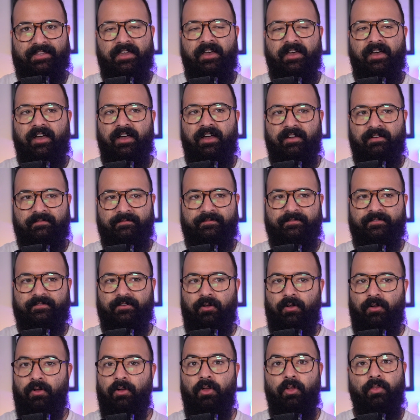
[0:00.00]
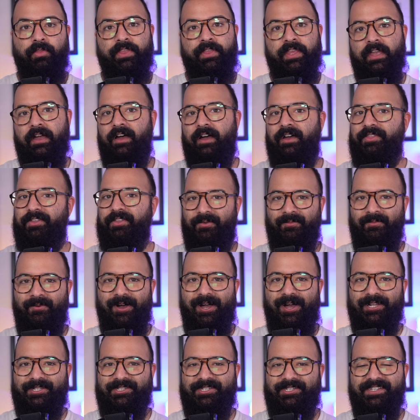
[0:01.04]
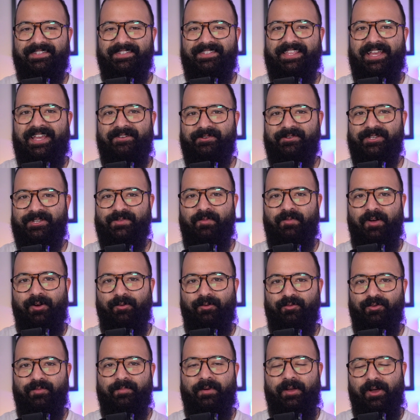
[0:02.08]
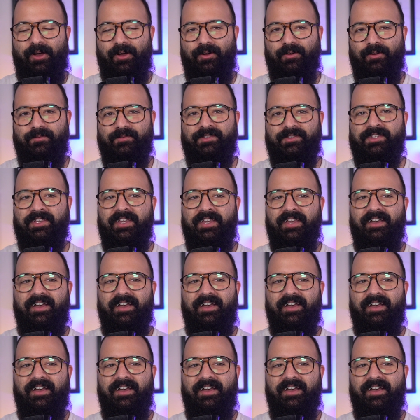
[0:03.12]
of all the other watches that Richemont Group owns,